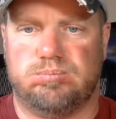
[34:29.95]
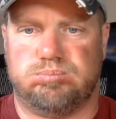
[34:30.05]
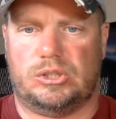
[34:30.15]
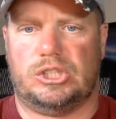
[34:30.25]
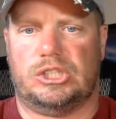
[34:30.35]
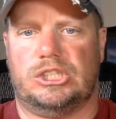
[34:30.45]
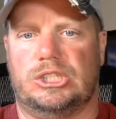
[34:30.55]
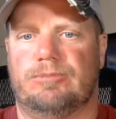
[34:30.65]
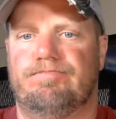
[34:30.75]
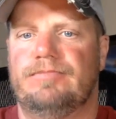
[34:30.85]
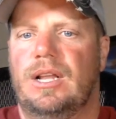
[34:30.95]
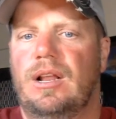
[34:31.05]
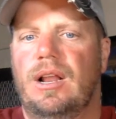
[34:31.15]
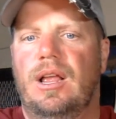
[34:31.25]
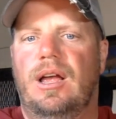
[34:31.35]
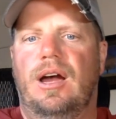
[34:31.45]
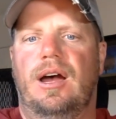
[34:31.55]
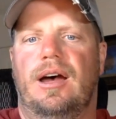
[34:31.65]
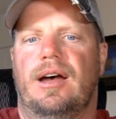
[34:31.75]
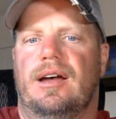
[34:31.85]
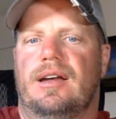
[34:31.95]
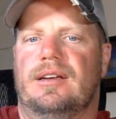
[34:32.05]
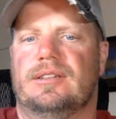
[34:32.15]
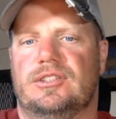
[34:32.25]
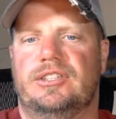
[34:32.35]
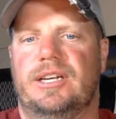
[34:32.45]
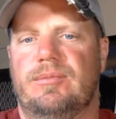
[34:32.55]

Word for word: Is GM